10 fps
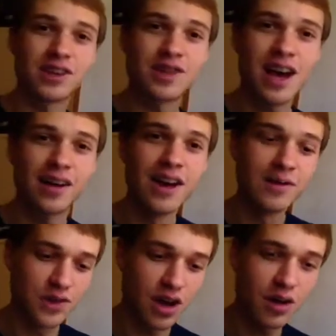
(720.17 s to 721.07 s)
things out.
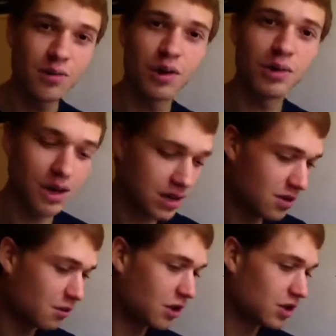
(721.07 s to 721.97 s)
So what
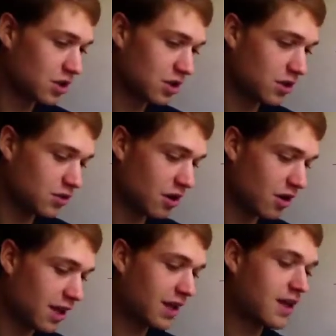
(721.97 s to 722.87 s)
do? We just use
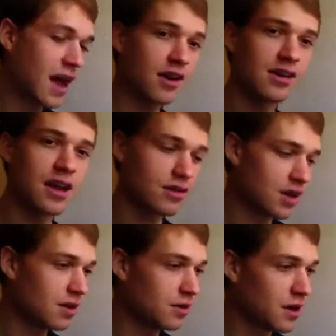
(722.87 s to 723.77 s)
our calculator
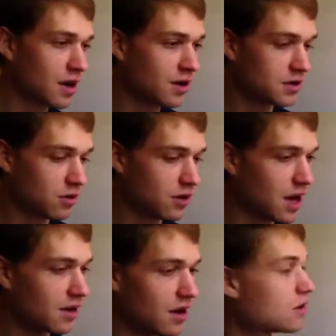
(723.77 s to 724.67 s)
here. So
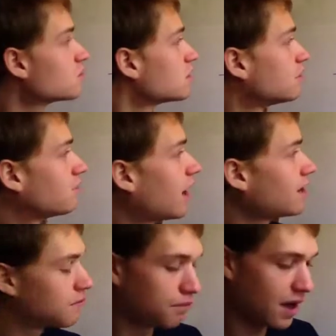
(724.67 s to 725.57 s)
900
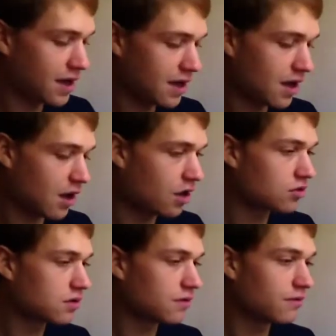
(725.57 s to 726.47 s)
divided by
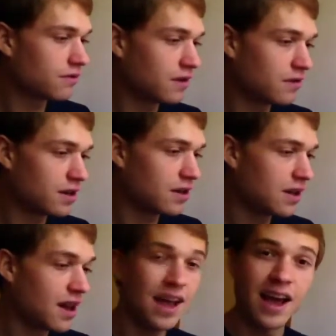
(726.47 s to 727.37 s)
150,
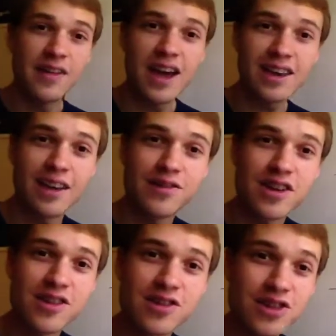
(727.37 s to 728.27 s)
and that gives
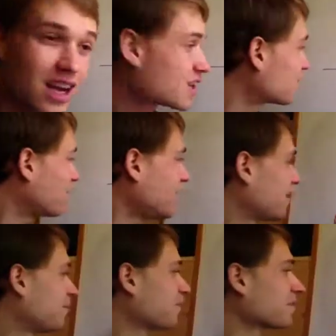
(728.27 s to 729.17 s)
us 6
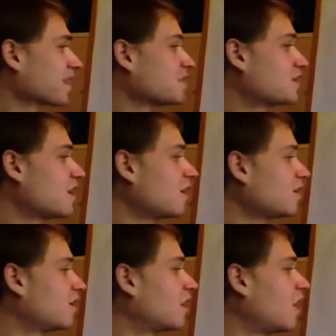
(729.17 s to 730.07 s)
feet.
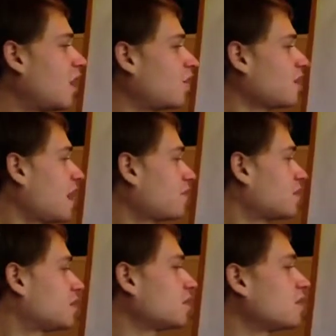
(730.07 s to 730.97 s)
So all we have to
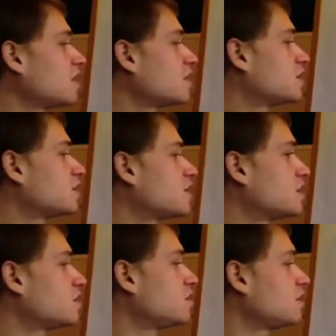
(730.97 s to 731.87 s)
do is
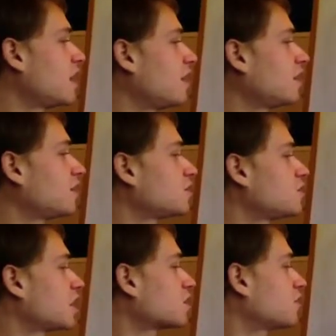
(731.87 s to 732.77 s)
sit you down at
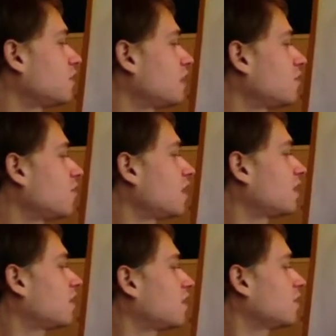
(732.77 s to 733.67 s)
6 feet right
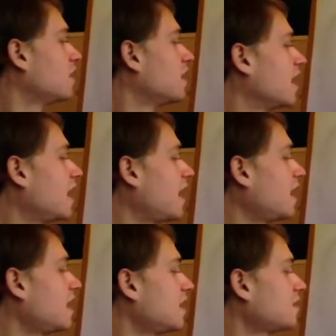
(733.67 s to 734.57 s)
here,
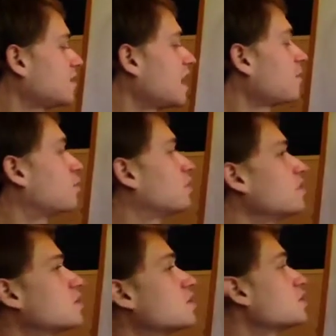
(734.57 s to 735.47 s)
and that
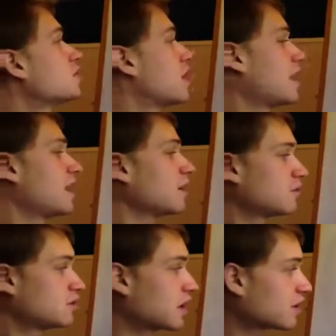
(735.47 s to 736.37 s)
produces a
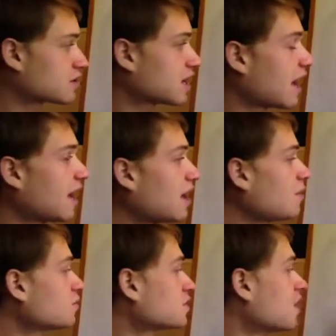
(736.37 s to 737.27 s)
6
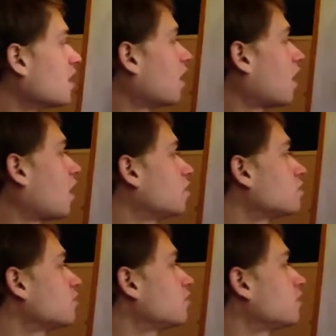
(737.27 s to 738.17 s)
times
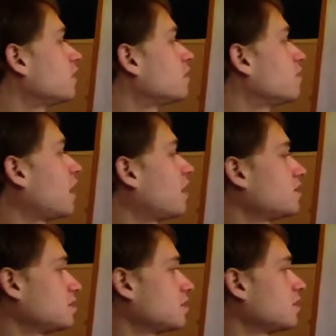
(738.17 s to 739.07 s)
150
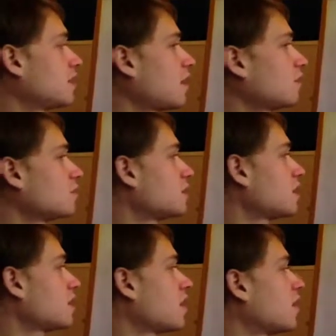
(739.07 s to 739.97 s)
pounds. That was
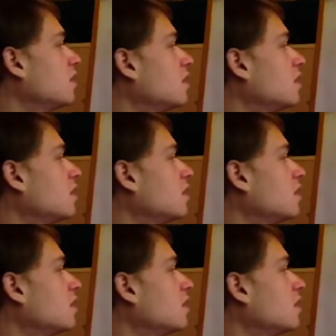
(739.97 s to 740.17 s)
a